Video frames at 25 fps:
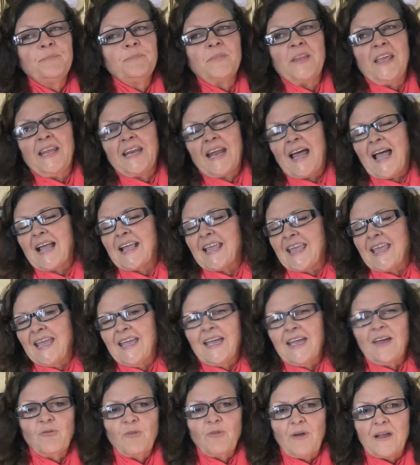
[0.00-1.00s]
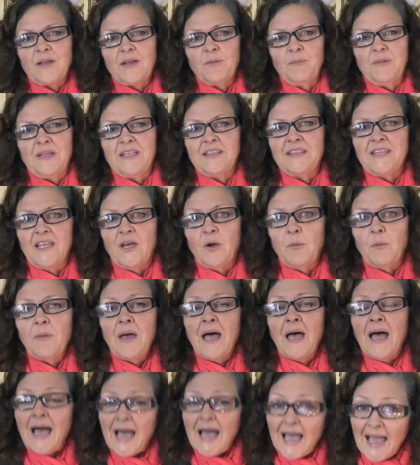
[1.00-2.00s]
And I can't recommend them
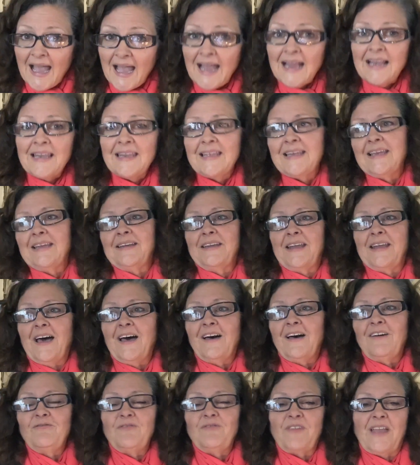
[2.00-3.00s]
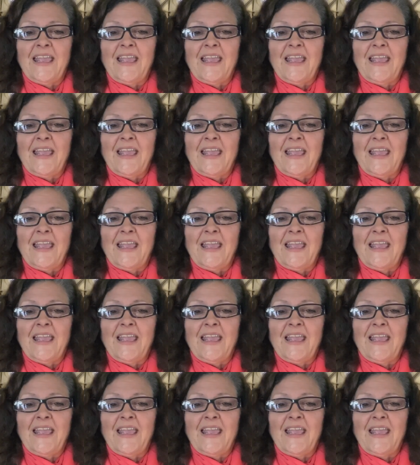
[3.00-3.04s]
highly enough.